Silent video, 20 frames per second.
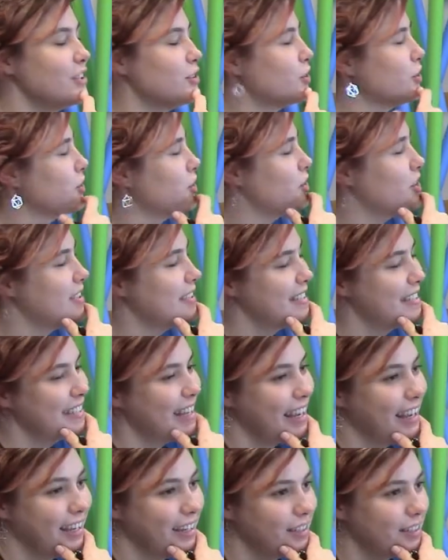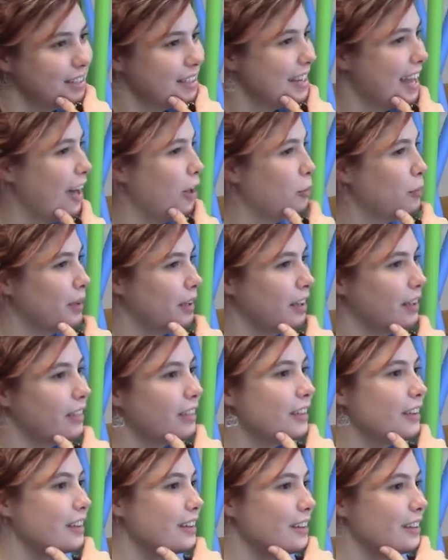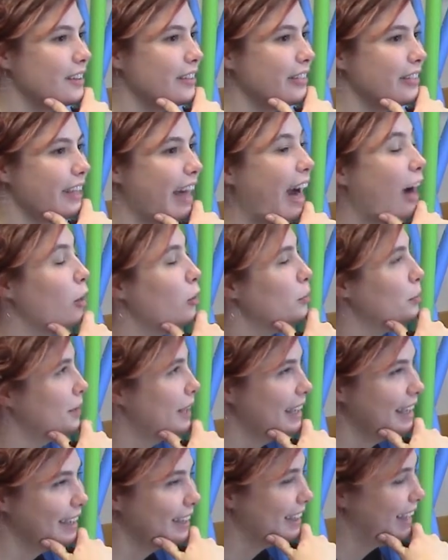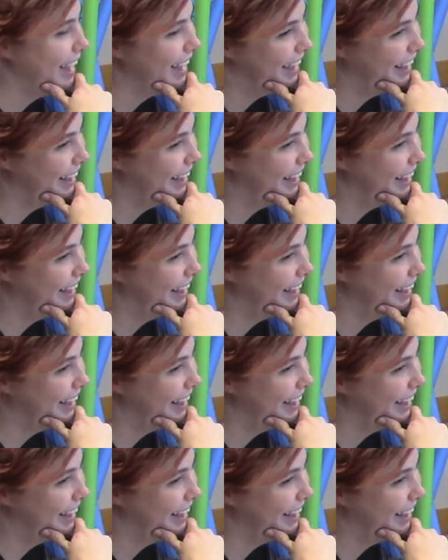you're such a saint helping the help like that.